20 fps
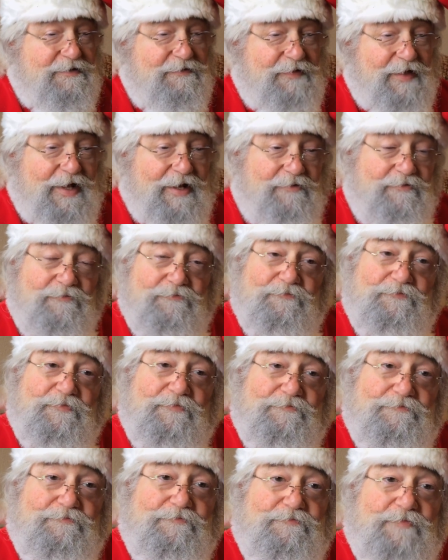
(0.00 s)
that
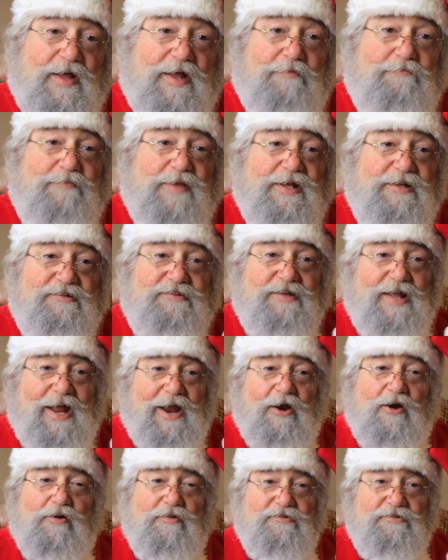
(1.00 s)
makes
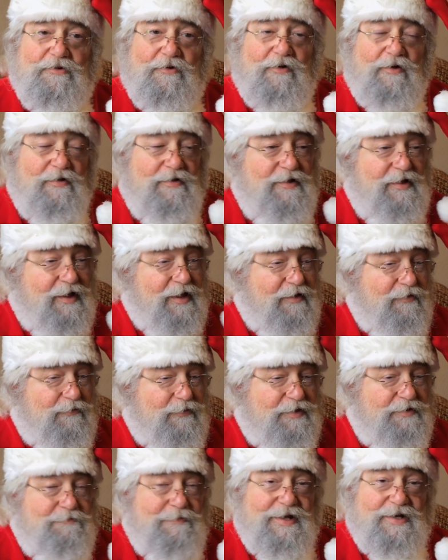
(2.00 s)
aerosol
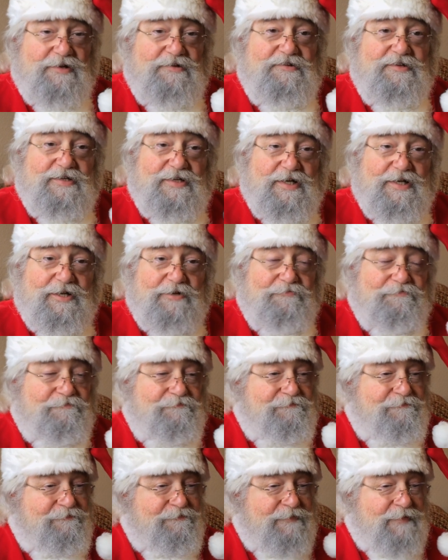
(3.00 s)
with medicine in it
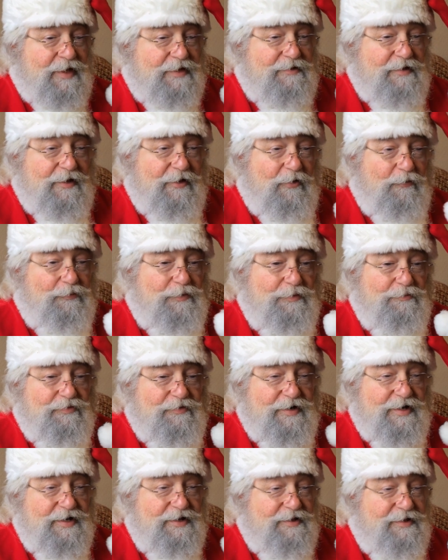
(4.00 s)
to help her
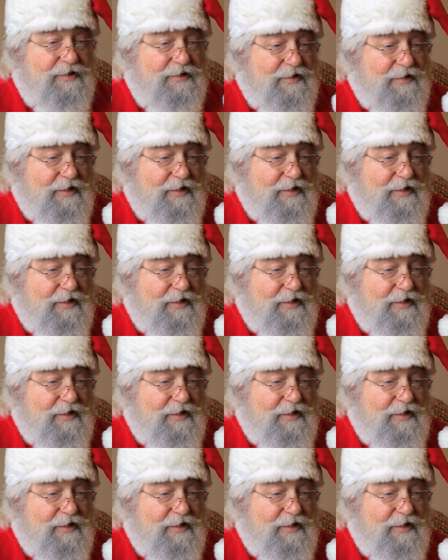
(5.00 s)
breathe.